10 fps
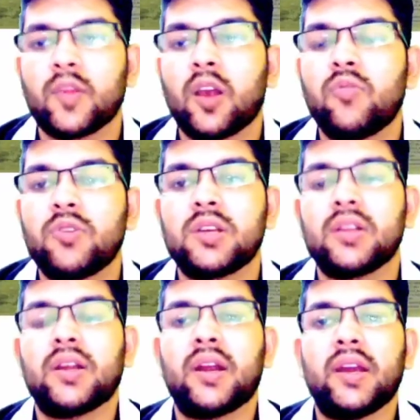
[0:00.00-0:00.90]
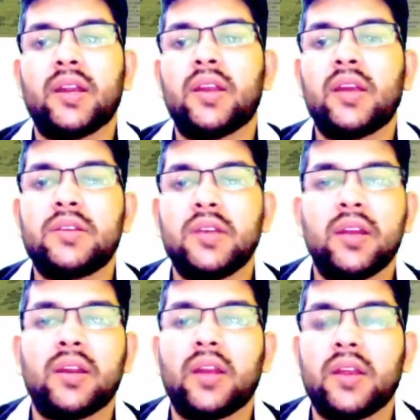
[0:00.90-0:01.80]
for general category 98
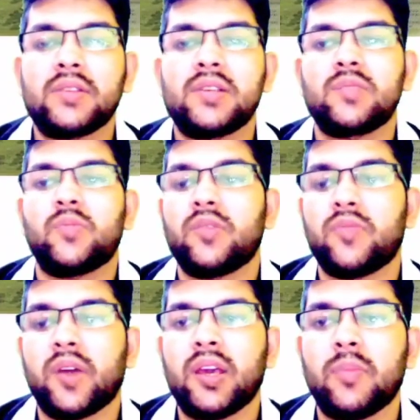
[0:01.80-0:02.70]
and 96.5,